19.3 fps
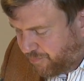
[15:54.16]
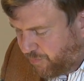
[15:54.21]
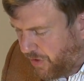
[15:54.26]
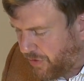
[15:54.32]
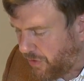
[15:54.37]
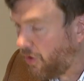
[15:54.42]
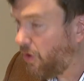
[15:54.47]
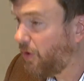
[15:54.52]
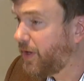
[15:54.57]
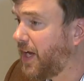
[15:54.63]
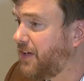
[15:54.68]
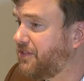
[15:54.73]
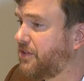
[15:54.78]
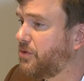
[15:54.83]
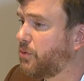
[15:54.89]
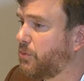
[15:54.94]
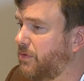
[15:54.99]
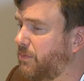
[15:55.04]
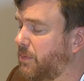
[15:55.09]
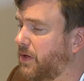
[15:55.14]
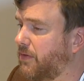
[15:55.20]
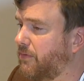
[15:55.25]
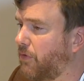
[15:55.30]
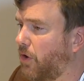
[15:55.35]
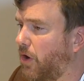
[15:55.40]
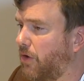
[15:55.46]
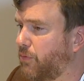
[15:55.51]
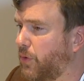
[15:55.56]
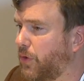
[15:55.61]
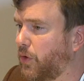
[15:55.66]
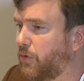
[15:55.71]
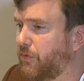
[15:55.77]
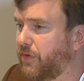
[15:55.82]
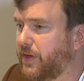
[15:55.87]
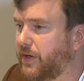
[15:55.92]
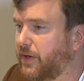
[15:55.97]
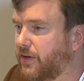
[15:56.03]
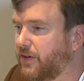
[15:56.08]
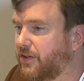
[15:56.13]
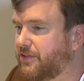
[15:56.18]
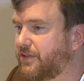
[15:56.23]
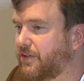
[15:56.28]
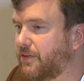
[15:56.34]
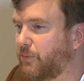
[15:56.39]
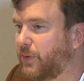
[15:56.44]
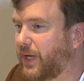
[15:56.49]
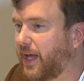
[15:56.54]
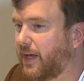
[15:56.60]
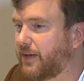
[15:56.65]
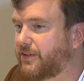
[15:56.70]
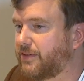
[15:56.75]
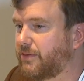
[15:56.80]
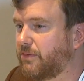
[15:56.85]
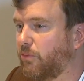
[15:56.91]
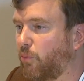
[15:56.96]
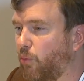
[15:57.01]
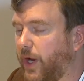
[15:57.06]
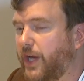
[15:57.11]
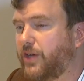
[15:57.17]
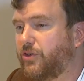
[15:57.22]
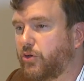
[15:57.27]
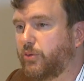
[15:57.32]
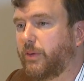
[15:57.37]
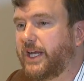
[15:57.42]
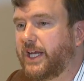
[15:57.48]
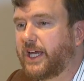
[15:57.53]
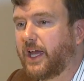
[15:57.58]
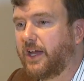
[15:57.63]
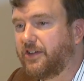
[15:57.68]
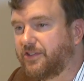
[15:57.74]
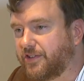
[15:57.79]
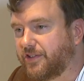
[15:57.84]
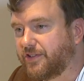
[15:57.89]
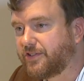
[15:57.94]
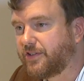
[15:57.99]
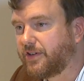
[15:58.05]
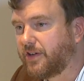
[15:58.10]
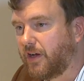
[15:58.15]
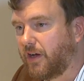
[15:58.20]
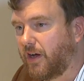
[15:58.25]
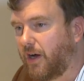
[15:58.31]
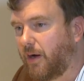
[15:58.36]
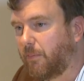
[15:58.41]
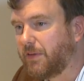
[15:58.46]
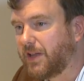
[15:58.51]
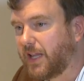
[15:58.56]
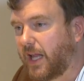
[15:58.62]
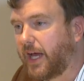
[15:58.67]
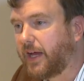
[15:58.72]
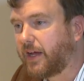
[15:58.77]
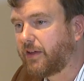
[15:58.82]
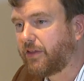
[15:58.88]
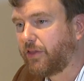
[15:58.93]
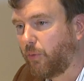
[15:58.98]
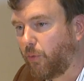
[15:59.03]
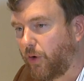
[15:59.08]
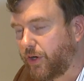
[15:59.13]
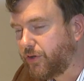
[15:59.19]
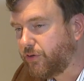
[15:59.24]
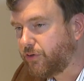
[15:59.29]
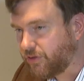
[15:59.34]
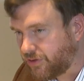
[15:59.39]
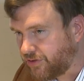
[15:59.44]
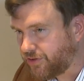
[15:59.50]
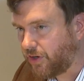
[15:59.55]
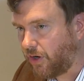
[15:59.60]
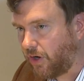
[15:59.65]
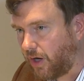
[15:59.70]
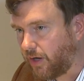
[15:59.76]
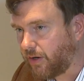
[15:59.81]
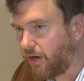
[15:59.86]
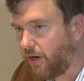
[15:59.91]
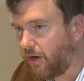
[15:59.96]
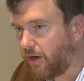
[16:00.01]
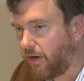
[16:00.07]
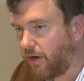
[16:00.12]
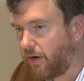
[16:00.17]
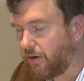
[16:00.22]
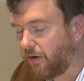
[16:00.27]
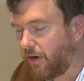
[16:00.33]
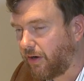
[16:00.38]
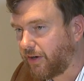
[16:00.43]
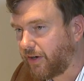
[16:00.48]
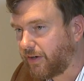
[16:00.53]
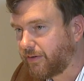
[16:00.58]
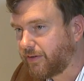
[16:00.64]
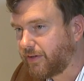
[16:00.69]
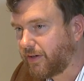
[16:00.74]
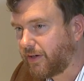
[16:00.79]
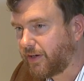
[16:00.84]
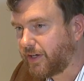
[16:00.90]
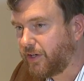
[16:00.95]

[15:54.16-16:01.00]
They're all cases that we've been involved with over the years. We get way too many cases like the one you just saw on